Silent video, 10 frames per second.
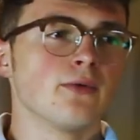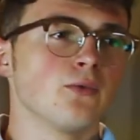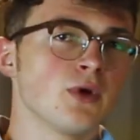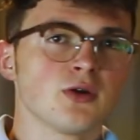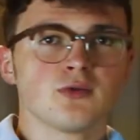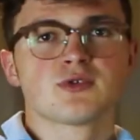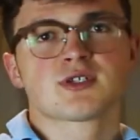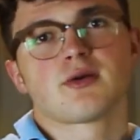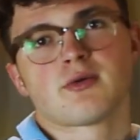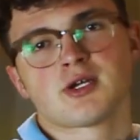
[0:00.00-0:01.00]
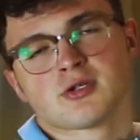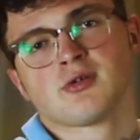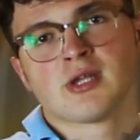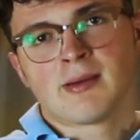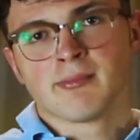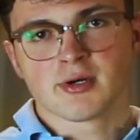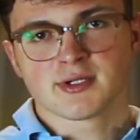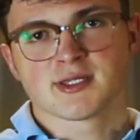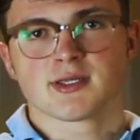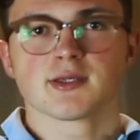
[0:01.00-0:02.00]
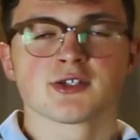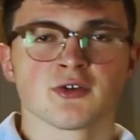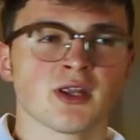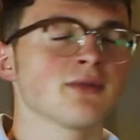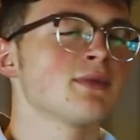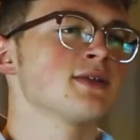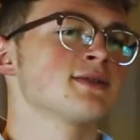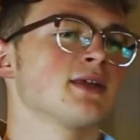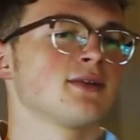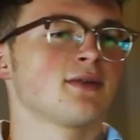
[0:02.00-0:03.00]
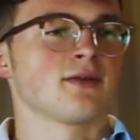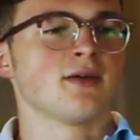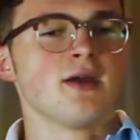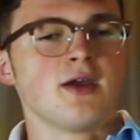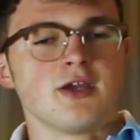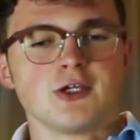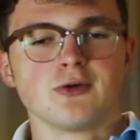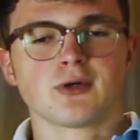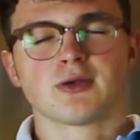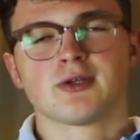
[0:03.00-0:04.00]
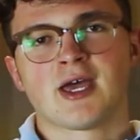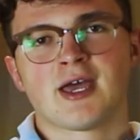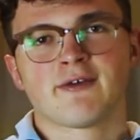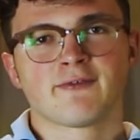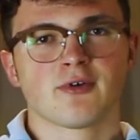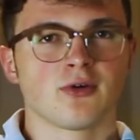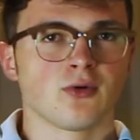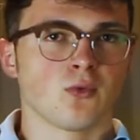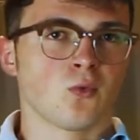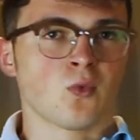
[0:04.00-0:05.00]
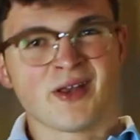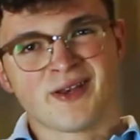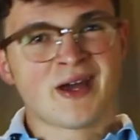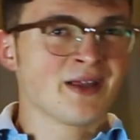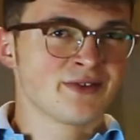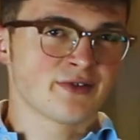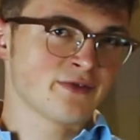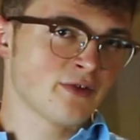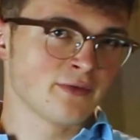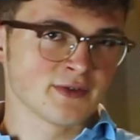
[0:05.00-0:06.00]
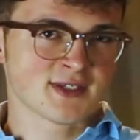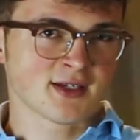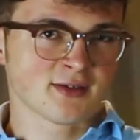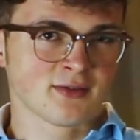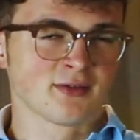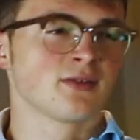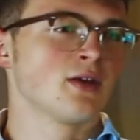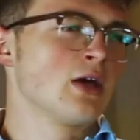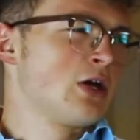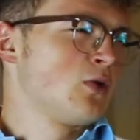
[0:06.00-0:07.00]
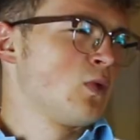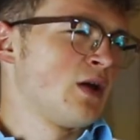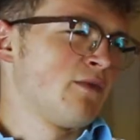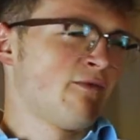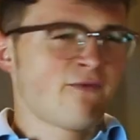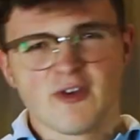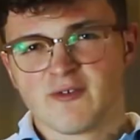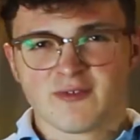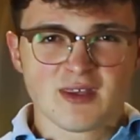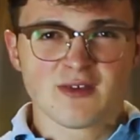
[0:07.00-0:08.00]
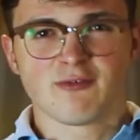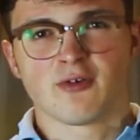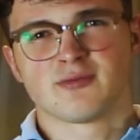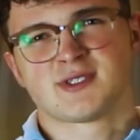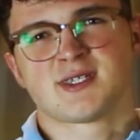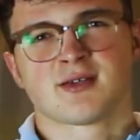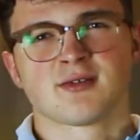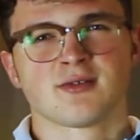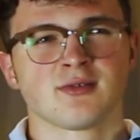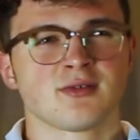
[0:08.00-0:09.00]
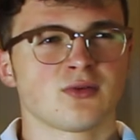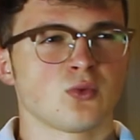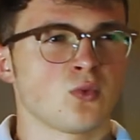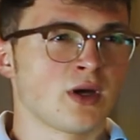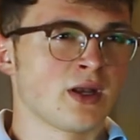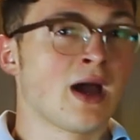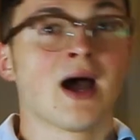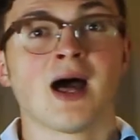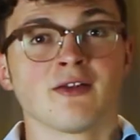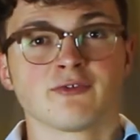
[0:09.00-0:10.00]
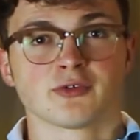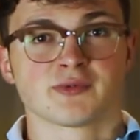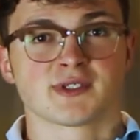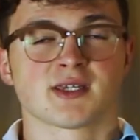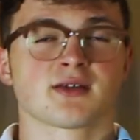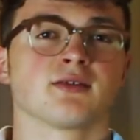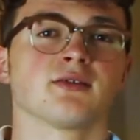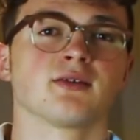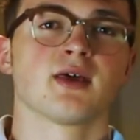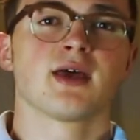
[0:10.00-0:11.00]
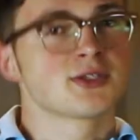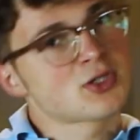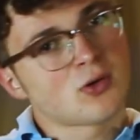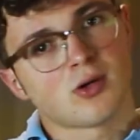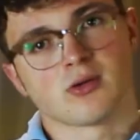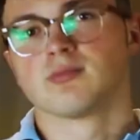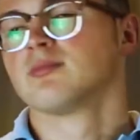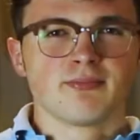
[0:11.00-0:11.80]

We use rational numbers, so that means that you could have 1/100th of a second, 1/50th of a second, 1/2 of a second, and so on.